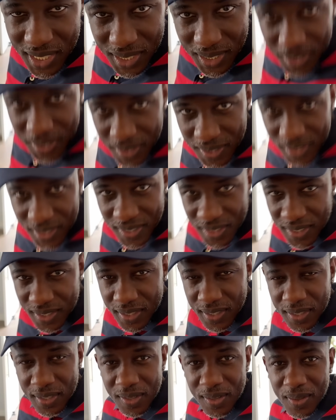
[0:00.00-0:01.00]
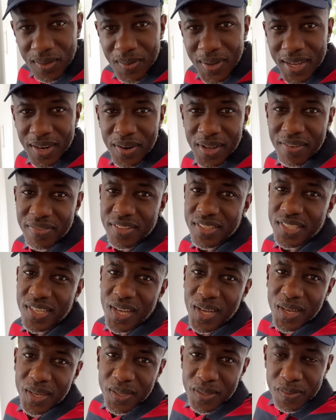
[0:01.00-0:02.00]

Oh my God. Why do I have to talk?